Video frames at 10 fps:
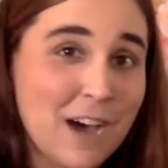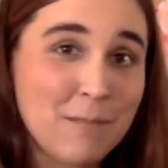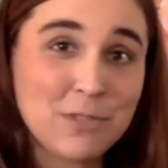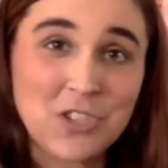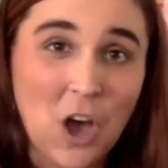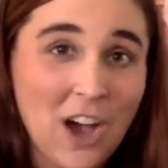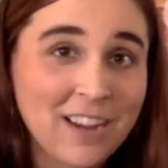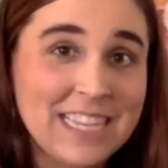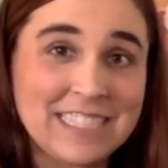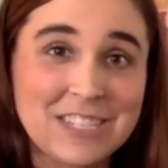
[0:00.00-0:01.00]

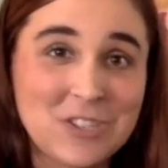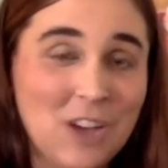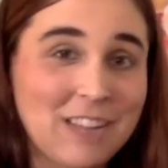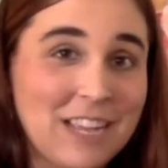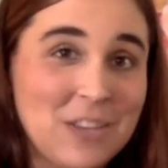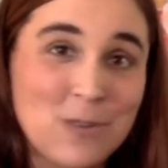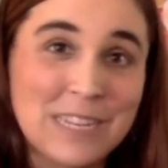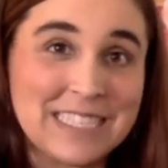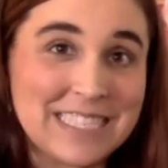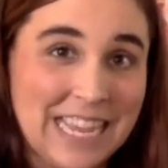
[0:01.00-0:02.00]
song is a song that you
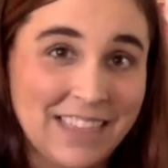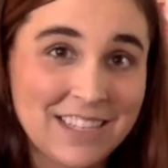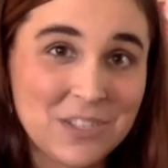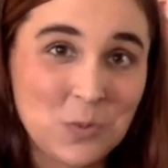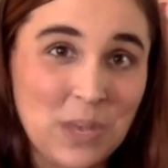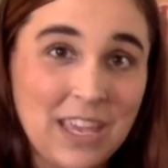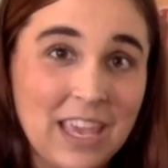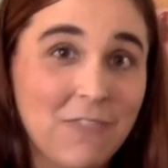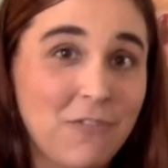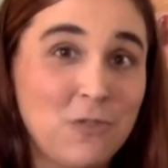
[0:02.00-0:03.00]
can sing this week.
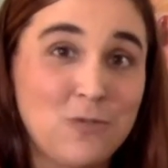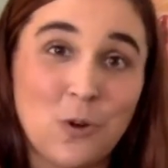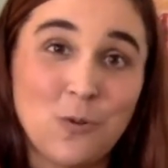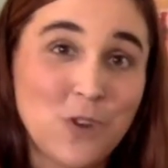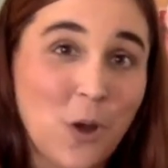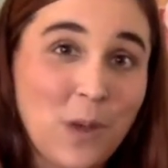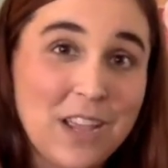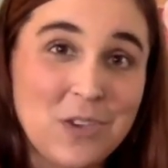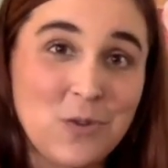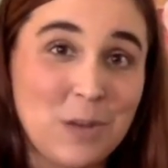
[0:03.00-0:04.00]
If you don't know
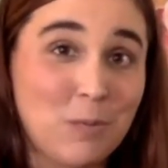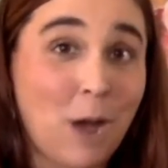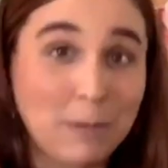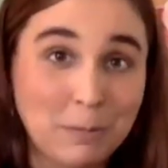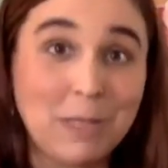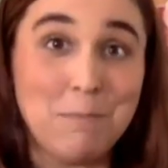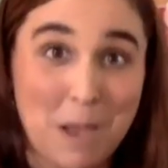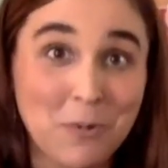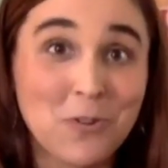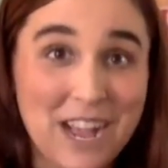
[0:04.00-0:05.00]
it, you can probably
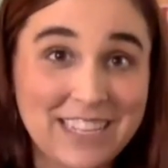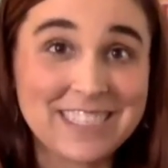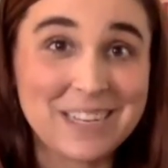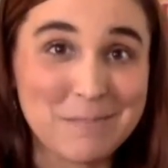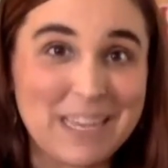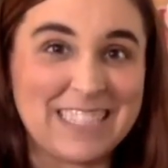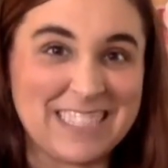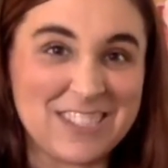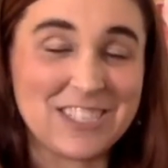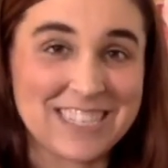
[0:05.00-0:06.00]
memorize it because
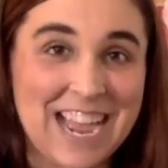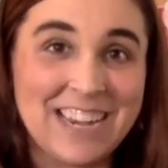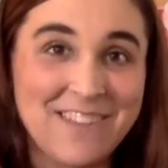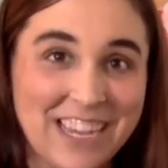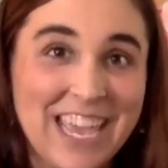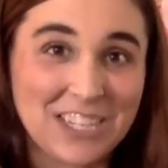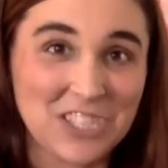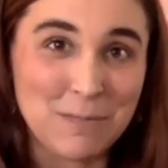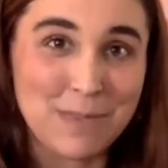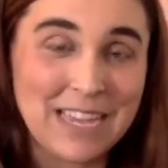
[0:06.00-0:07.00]
it's just kind of a
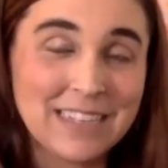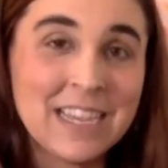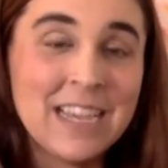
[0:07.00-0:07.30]
catchy beat.